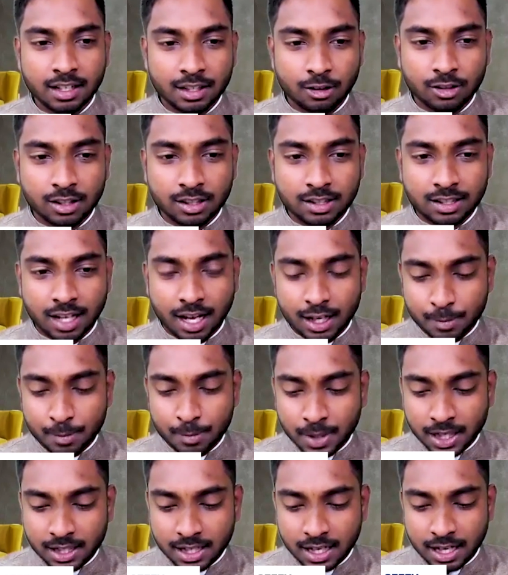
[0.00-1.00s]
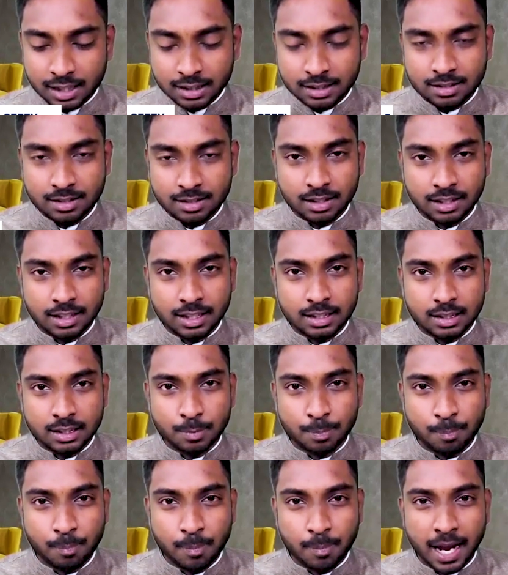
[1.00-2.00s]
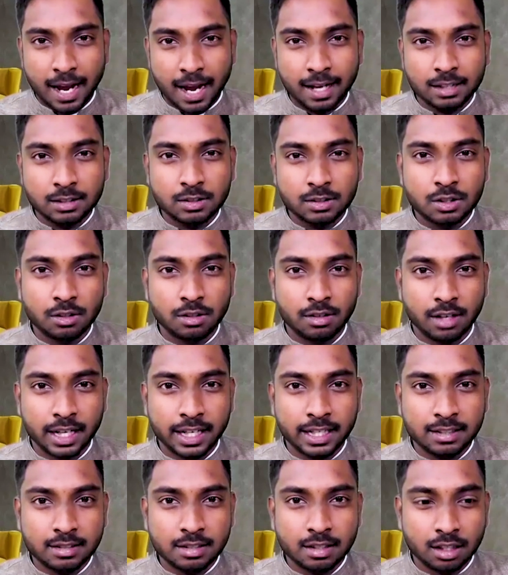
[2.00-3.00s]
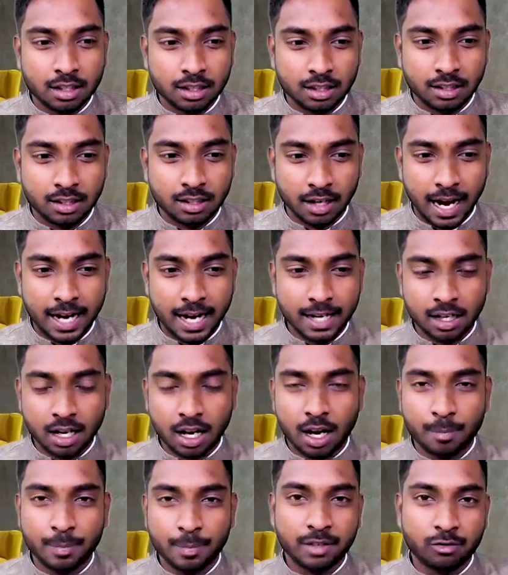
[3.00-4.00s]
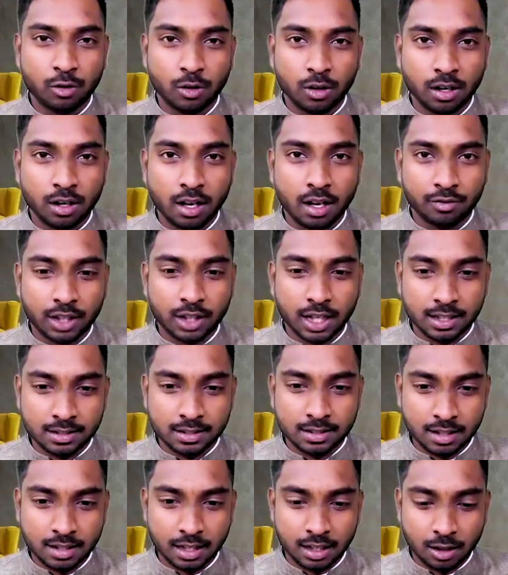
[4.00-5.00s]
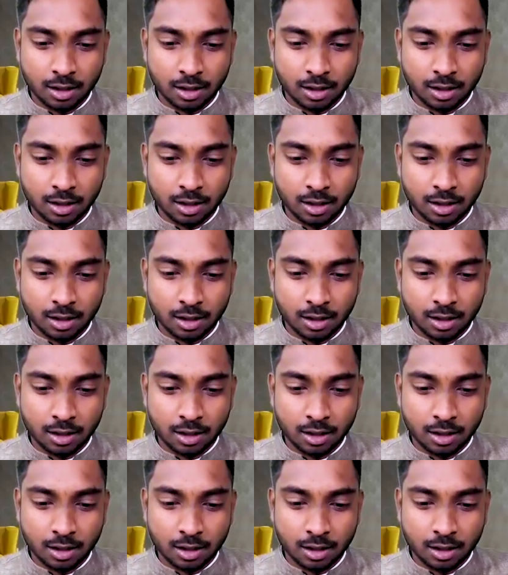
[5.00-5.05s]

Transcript: Now, the Taliban has its plans to raise a grand army for Afghanistan.